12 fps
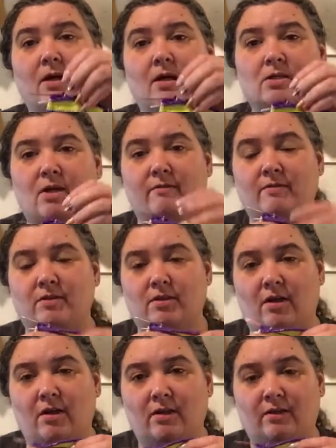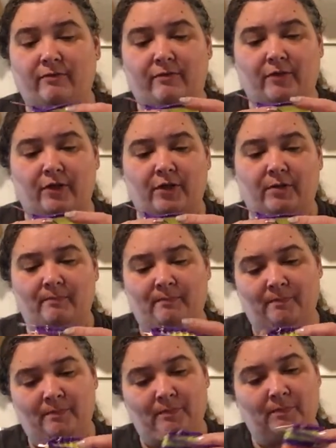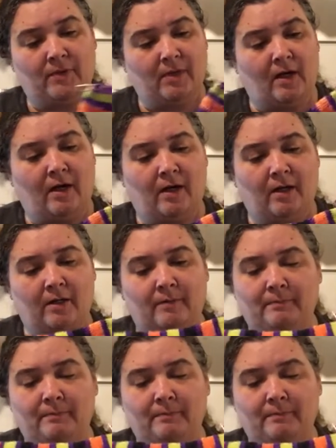So I've started the foot. I